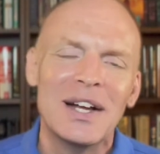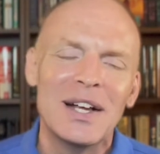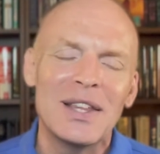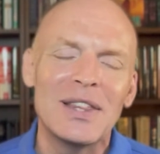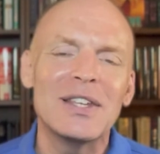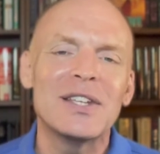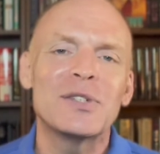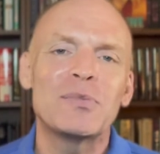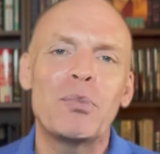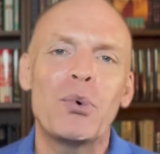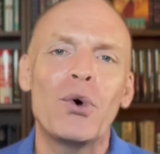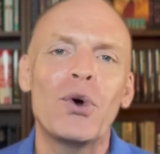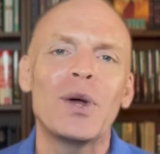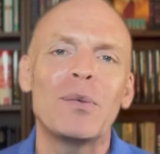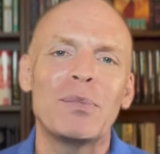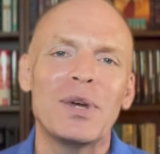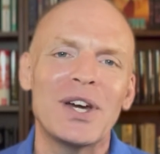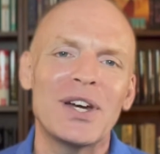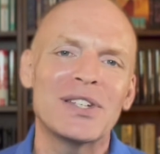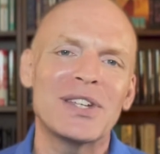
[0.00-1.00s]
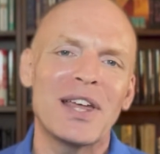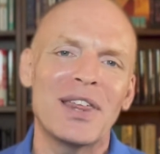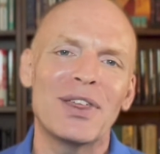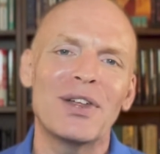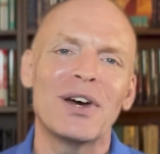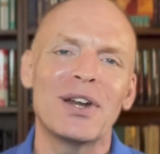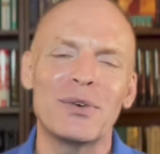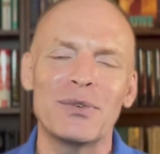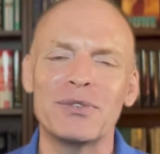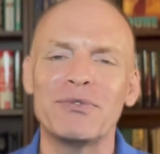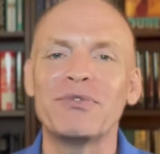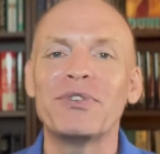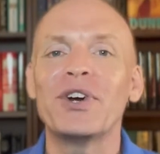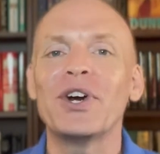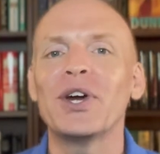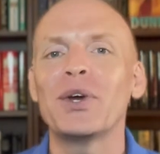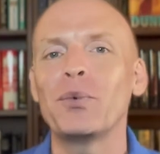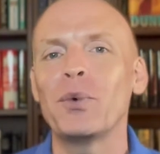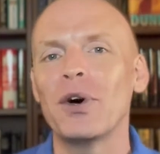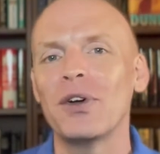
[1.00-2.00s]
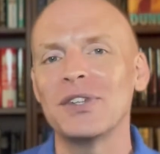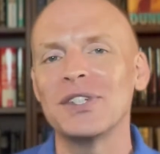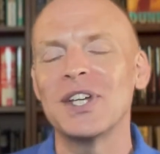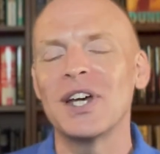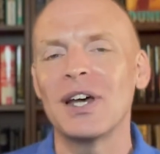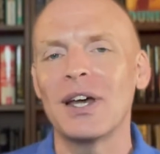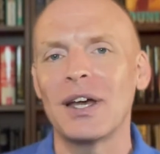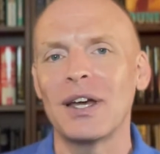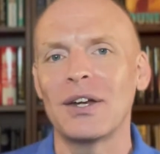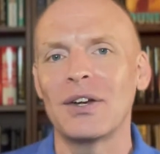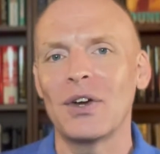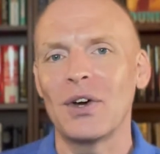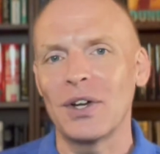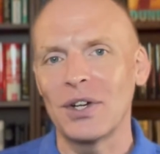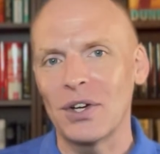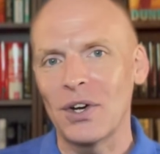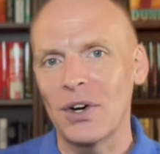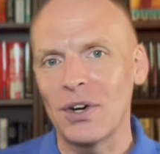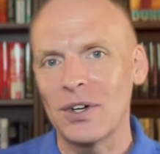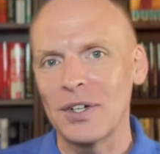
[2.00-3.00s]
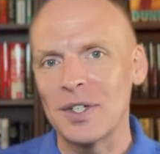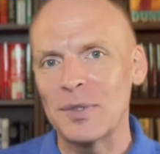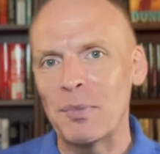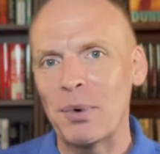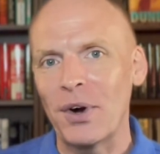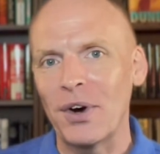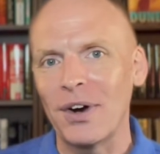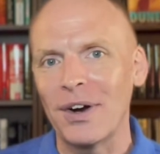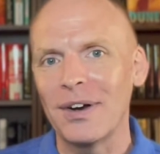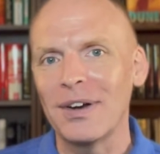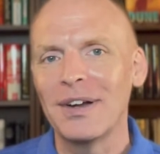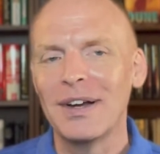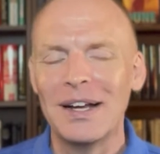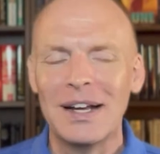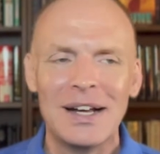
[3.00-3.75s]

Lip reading: this point, because I thought it was very well done on Card's part.